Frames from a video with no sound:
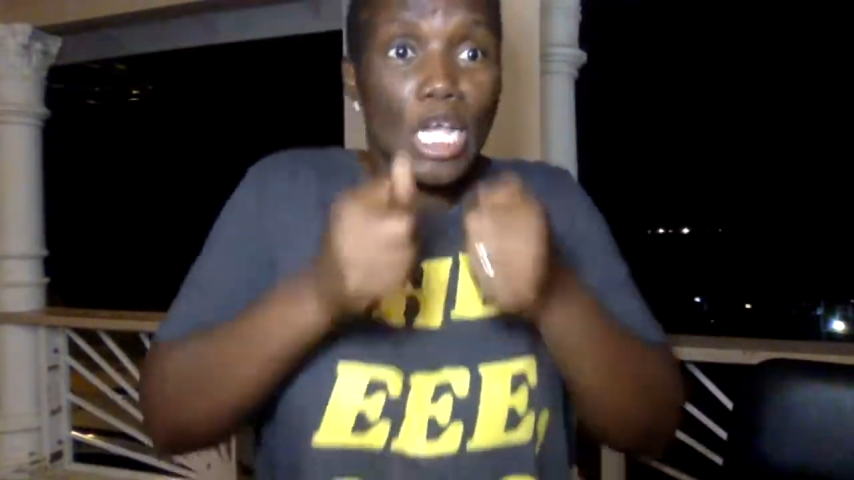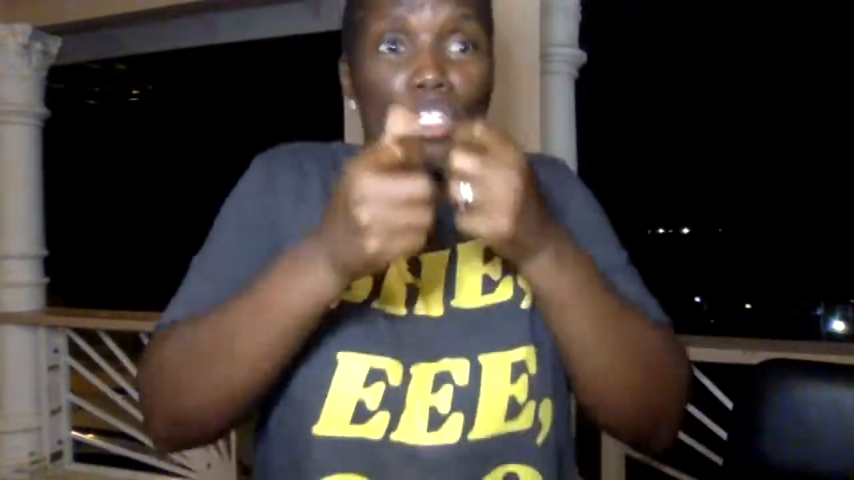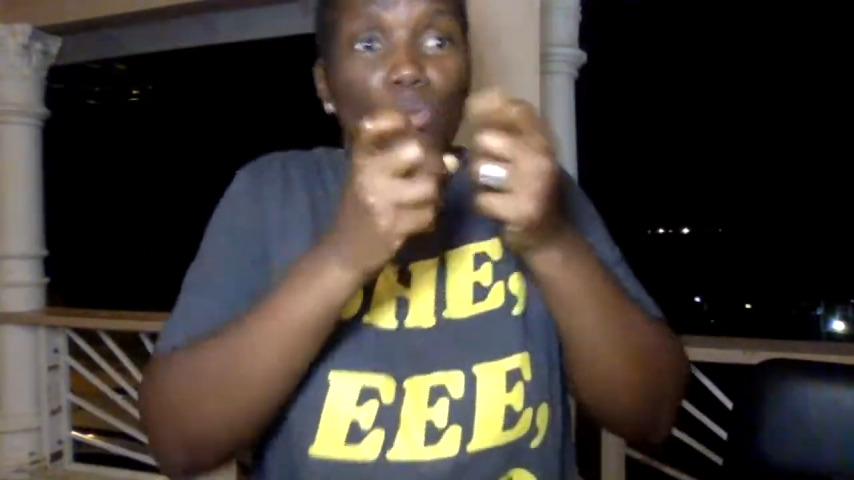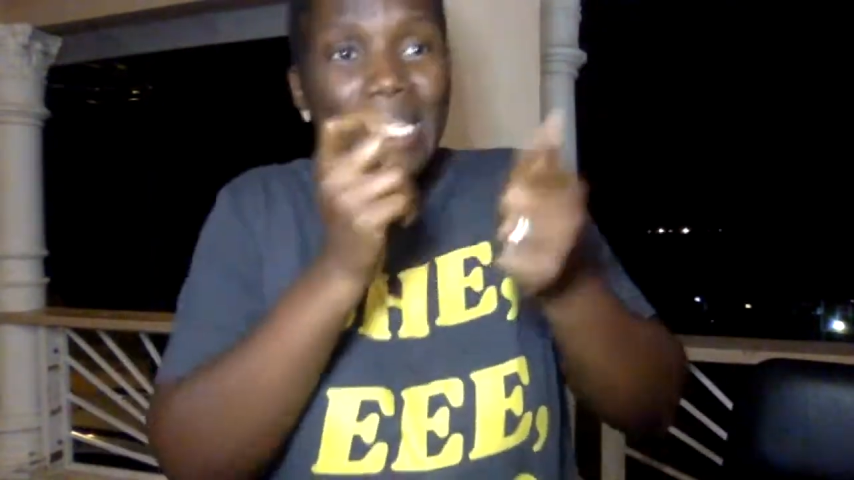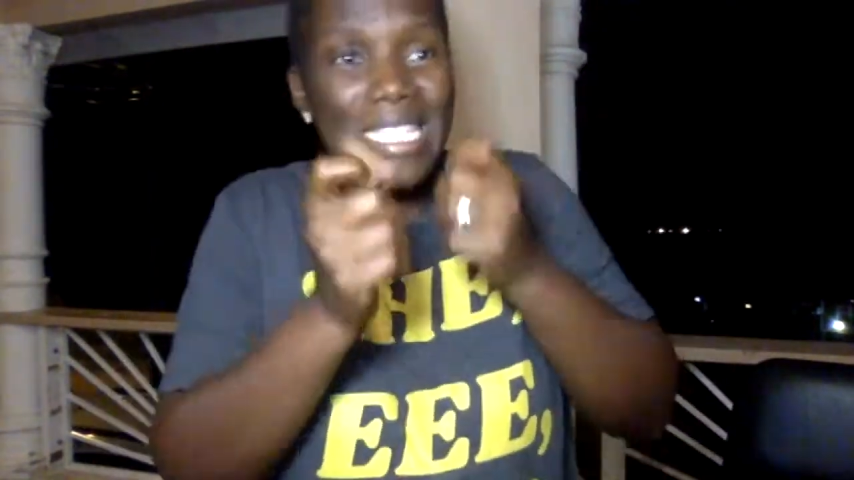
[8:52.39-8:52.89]

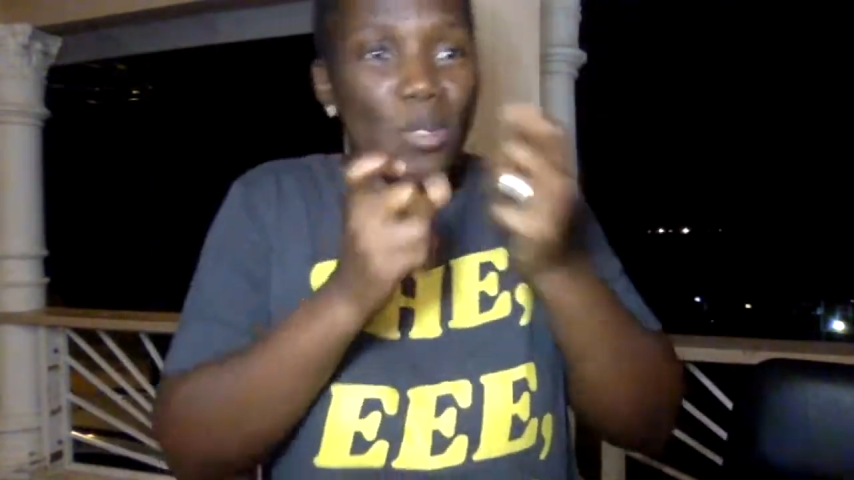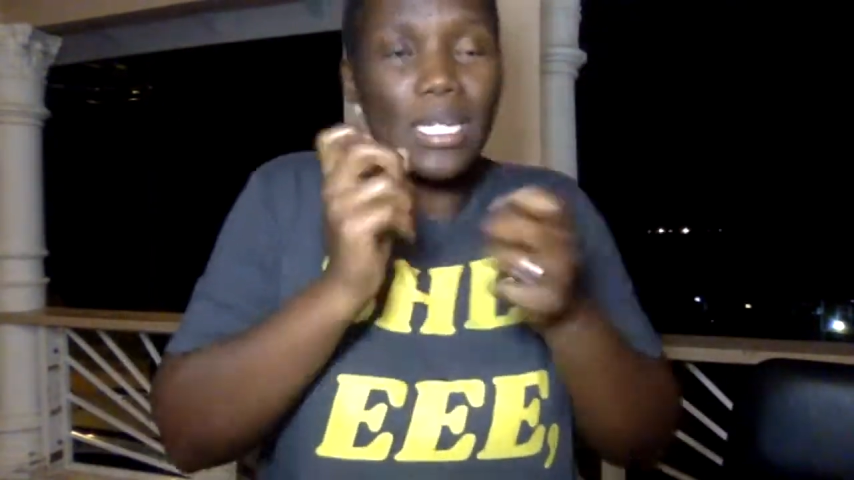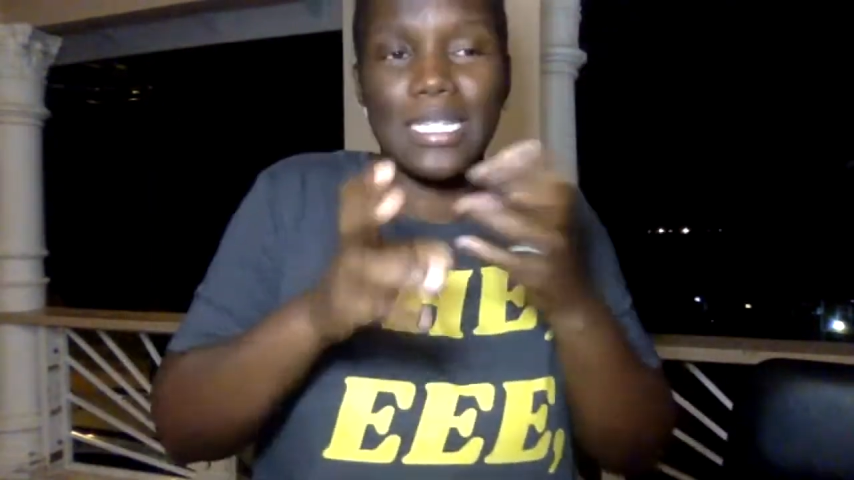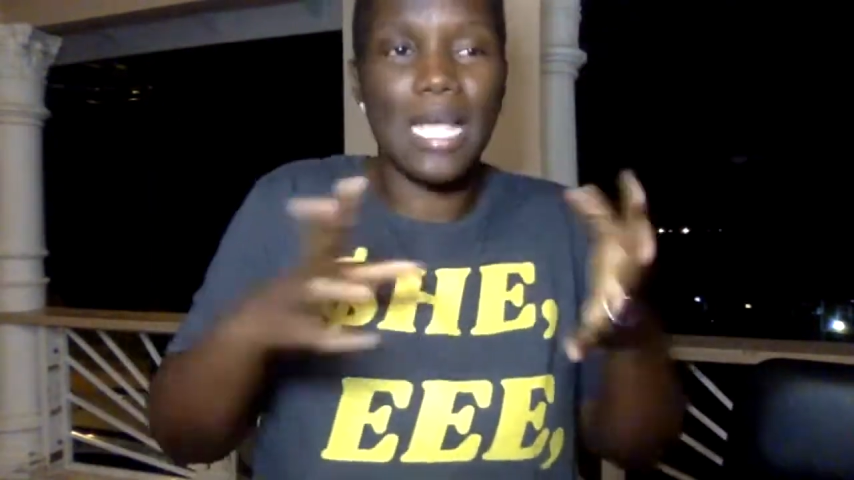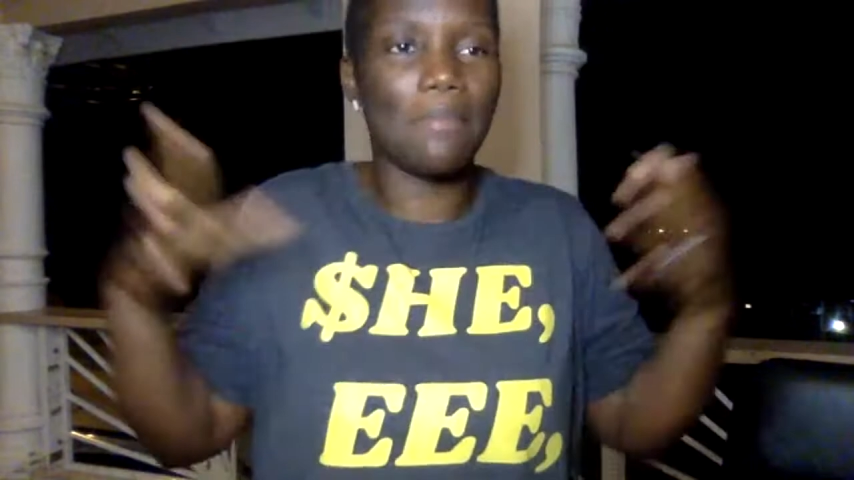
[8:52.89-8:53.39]
tweeting all
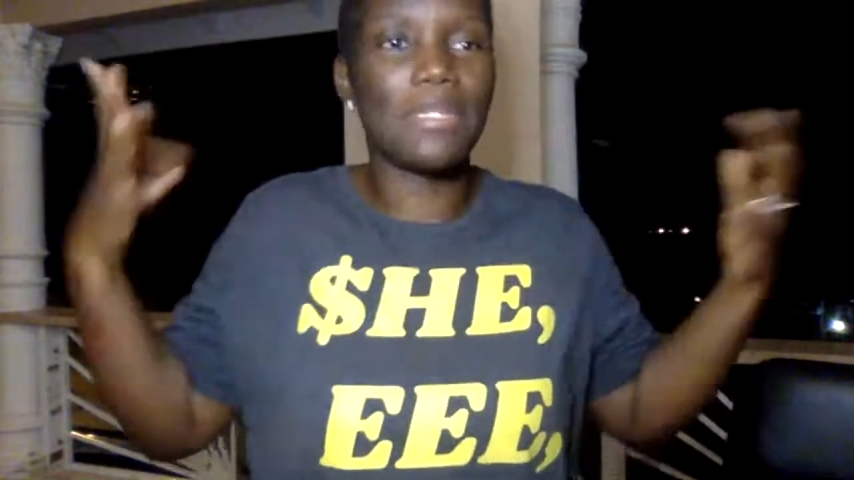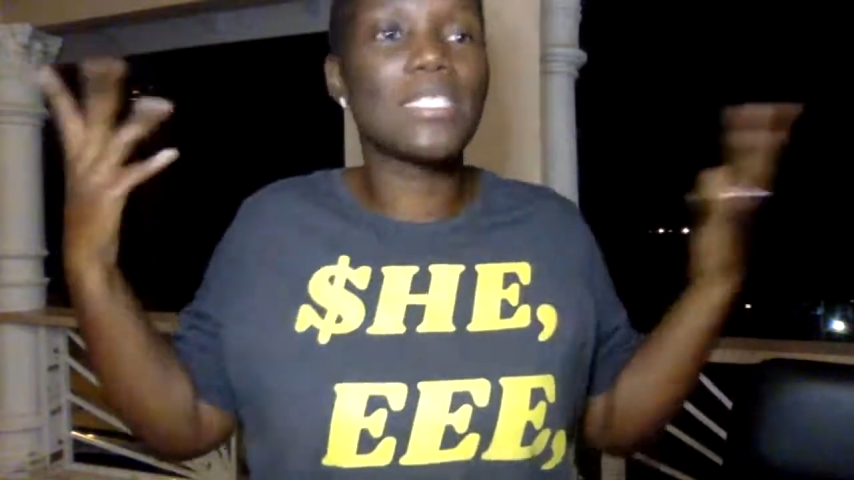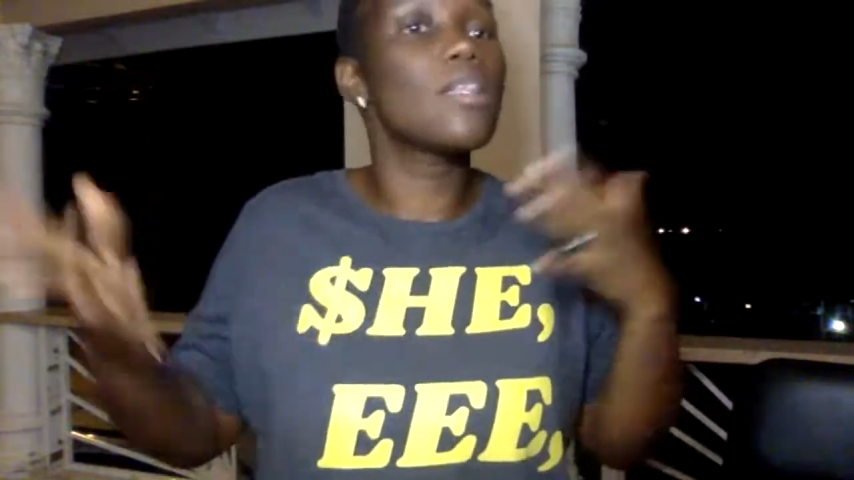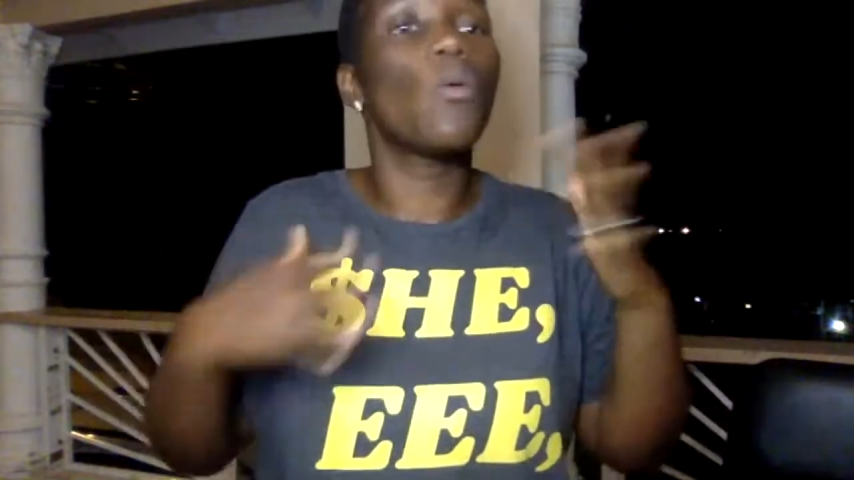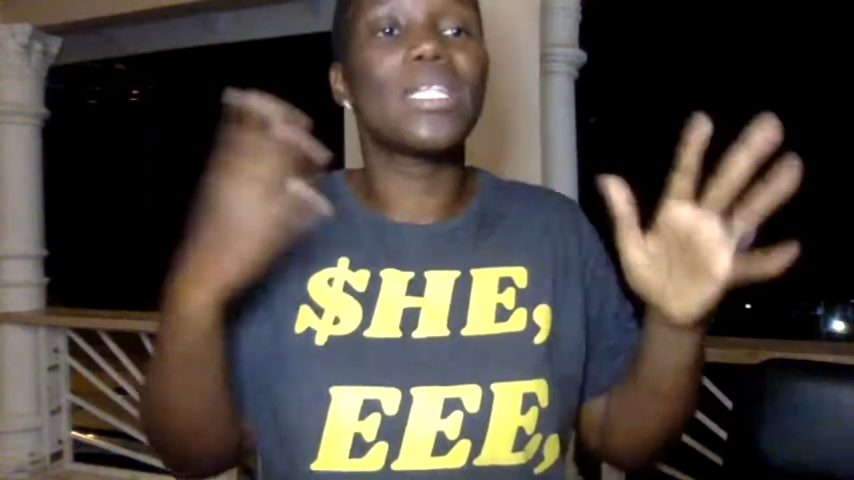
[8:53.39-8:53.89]
the time. This is
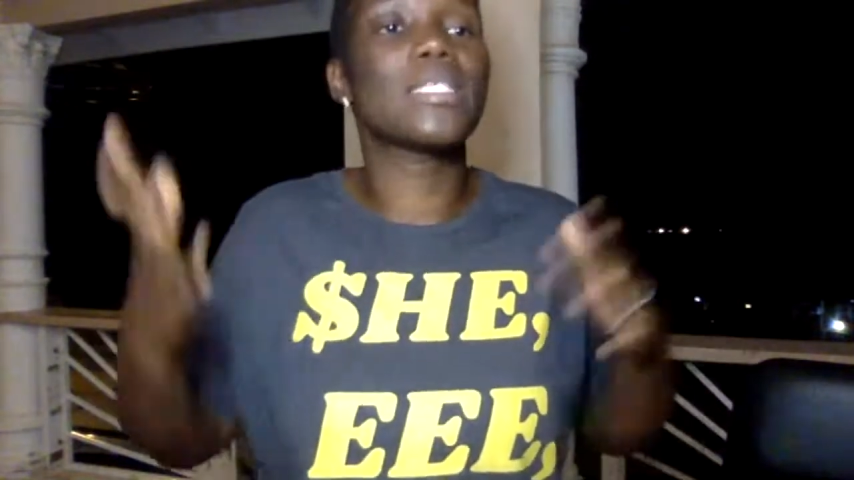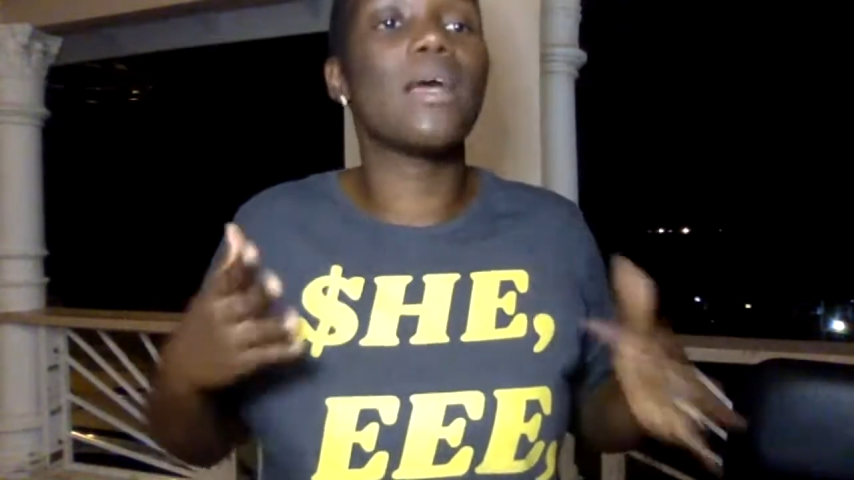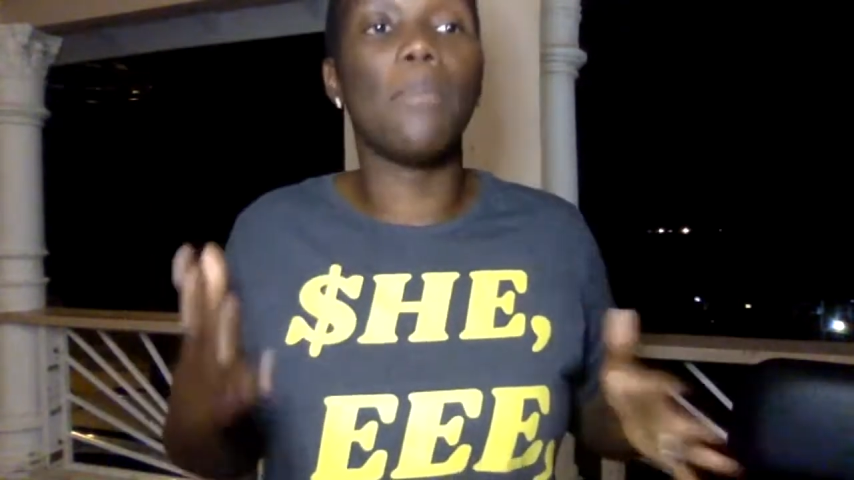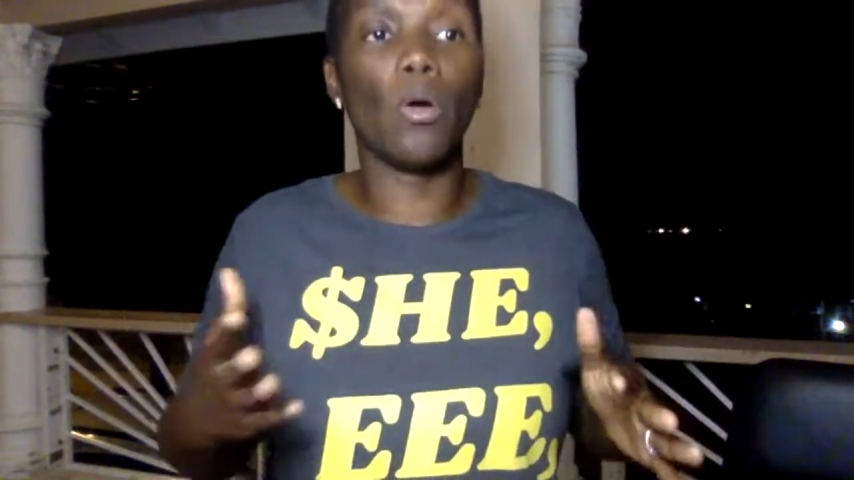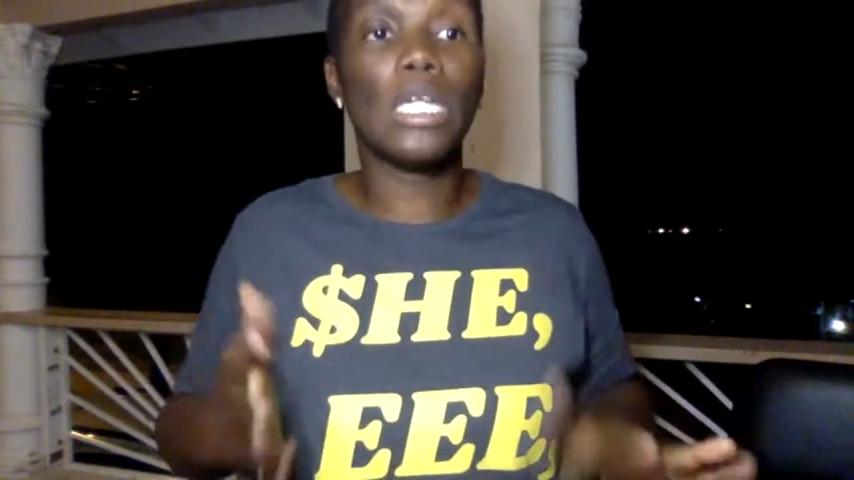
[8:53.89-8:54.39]
not what this is
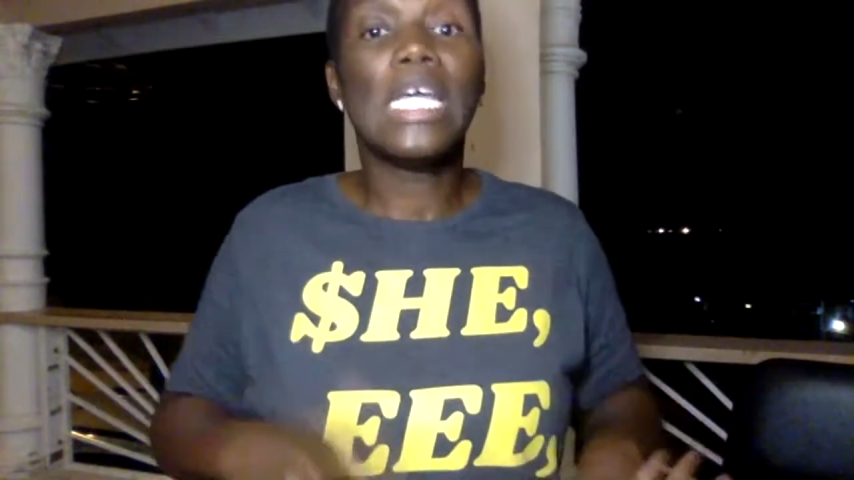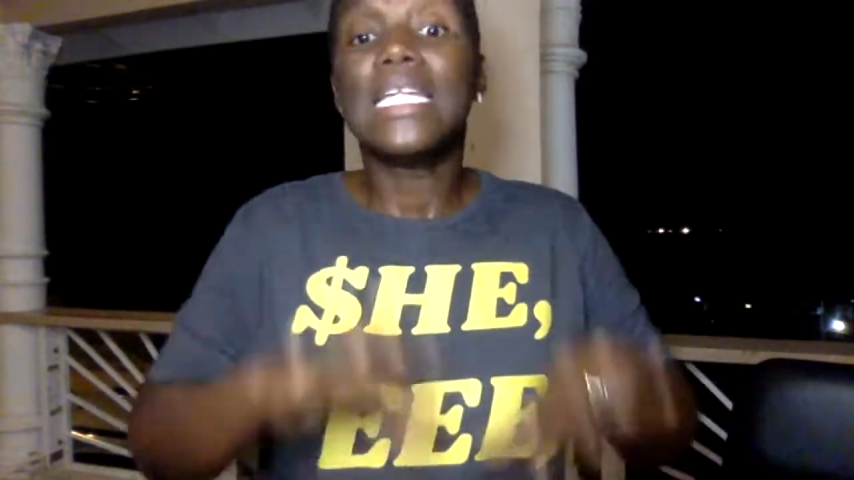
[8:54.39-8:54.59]
about.